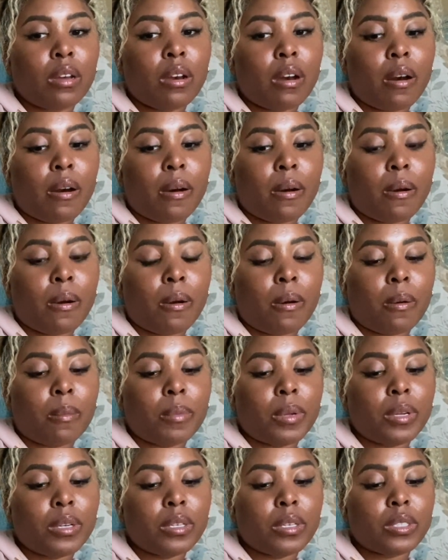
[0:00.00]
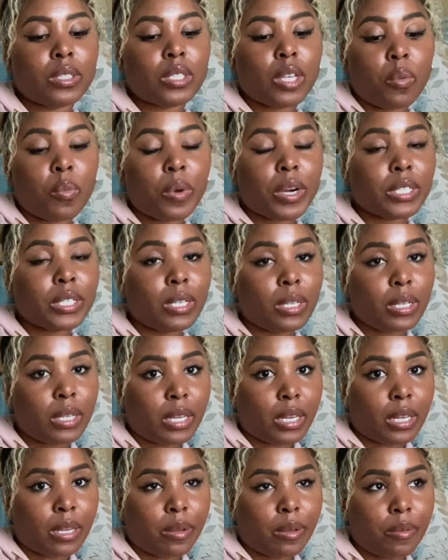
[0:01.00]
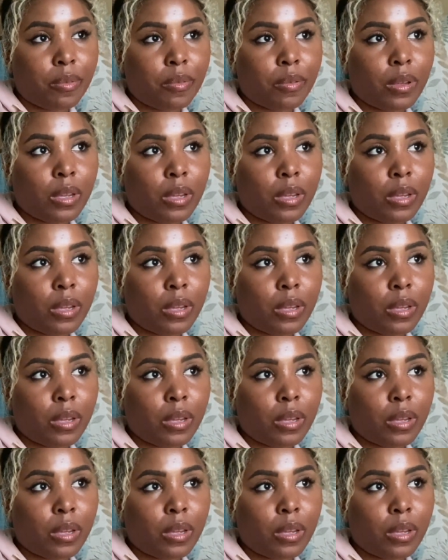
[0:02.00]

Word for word: um, somewhere to live.